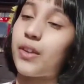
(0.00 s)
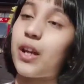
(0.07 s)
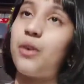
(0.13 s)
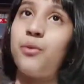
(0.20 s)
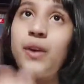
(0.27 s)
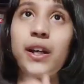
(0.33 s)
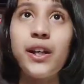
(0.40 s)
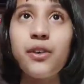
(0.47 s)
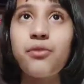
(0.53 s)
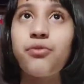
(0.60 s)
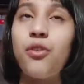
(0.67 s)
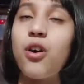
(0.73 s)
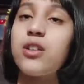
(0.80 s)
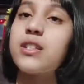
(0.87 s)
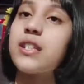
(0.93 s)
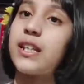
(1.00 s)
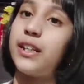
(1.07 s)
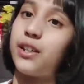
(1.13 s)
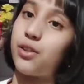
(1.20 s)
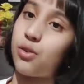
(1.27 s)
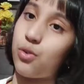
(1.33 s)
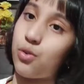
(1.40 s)
And when it falls,
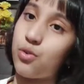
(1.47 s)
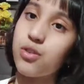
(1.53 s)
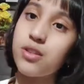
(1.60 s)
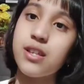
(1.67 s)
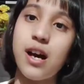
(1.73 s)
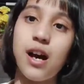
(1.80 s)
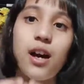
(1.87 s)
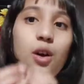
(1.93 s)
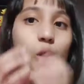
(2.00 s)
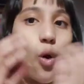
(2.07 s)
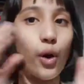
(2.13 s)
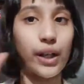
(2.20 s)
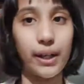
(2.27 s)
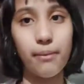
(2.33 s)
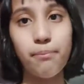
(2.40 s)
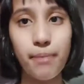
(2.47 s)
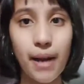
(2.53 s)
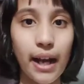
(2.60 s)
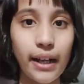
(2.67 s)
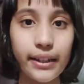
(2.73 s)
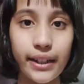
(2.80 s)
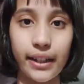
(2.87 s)
it grows a cotton
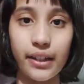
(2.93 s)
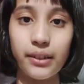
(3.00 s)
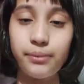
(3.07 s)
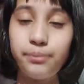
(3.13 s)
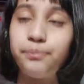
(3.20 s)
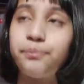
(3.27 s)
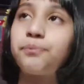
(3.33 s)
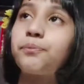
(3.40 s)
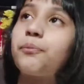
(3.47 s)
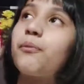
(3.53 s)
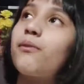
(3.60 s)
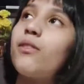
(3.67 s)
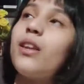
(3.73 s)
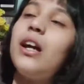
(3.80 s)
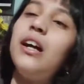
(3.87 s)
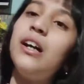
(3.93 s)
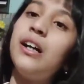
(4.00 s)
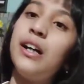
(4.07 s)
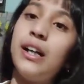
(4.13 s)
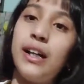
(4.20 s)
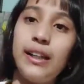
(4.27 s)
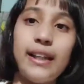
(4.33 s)
plant there.
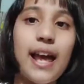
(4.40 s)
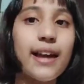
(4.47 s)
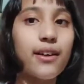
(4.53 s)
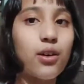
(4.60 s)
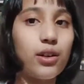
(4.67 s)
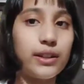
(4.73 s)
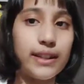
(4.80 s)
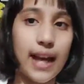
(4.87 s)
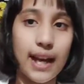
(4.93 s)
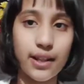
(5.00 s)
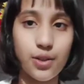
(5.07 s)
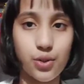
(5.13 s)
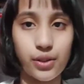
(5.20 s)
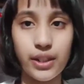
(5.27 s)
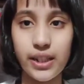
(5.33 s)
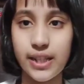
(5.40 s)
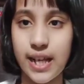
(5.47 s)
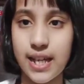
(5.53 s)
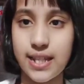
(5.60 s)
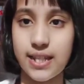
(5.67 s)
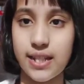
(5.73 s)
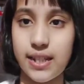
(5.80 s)
Like on that only it
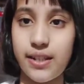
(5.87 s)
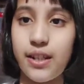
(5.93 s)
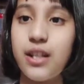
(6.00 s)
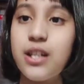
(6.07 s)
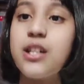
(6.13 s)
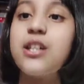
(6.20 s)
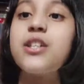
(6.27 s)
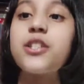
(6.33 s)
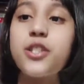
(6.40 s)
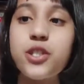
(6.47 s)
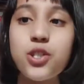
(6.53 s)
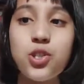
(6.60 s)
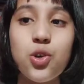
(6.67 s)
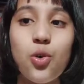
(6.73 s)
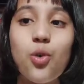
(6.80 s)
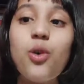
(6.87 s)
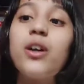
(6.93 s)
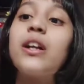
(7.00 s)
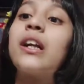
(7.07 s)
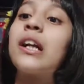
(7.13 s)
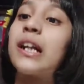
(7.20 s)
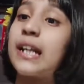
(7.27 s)
has done. So
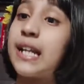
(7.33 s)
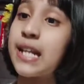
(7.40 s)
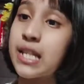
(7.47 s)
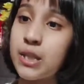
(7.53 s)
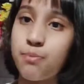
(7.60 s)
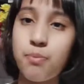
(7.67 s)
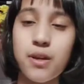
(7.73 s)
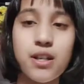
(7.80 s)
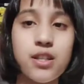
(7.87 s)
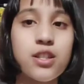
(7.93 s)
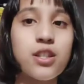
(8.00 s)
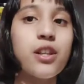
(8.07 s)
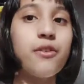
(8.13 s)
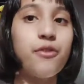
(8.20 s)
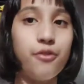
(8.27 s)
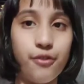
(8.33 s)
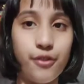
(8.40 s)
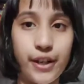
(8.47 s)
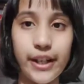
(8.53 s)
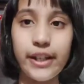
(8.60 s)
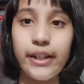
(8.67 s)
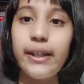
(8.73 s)
dispersal of
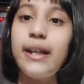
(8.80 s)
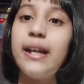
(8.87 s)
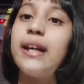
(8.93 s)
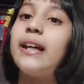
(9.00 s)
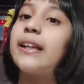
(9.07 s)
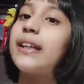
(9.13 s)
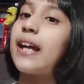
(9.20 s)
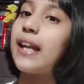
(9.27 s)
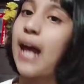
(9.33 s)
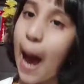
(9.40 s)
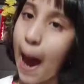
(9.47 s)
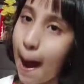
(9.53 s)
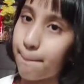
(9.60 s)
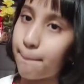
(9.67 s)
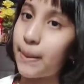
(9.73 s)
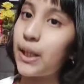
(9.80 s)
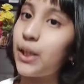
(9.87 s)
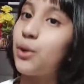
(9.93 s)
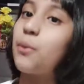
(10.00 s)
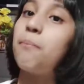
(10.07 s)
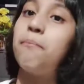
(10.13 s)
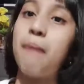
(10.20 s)
wind can happen
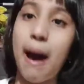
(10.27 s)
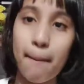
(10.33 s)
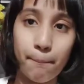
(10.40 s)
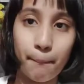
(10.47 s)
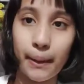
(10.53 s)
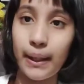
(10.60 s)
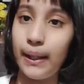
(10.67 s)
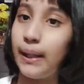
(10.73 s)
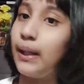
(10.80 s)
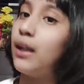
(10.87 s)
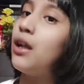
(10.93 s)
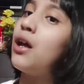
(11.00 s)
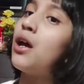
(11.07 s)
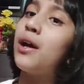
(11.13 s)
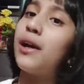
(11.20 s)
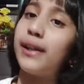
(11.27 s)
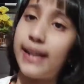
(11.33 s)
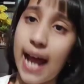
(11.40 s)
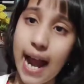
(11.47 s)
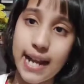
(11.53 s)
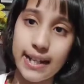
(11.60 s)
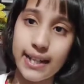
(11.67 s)
to maple,
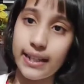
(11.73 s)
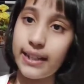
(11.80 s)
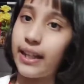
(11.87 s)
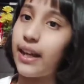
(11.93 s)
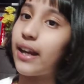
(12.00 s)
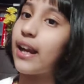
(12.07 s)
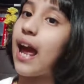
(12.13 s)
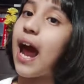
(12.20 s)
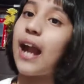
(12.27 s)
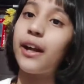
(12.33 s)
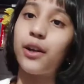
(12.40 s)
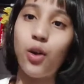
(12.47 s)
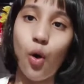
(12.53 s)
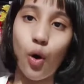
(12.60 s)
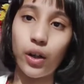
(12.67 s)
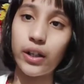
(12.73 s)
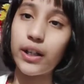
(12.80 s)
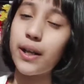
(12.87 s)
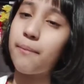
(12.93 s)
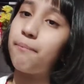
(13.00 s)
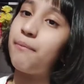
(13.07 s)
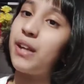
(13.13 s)
dandelion, and
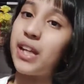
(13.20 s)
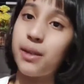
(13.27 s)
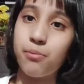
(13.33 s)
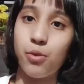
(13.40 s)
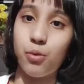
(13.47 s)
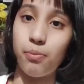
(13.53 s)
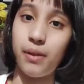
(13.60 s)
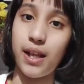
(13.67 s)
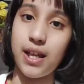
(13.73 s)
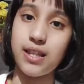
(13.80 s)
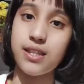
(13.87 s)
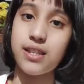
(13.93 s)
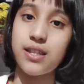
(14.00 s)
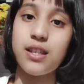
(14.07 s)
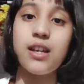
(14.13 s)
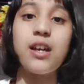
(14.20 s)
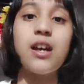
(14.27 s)
cotton and many more plants.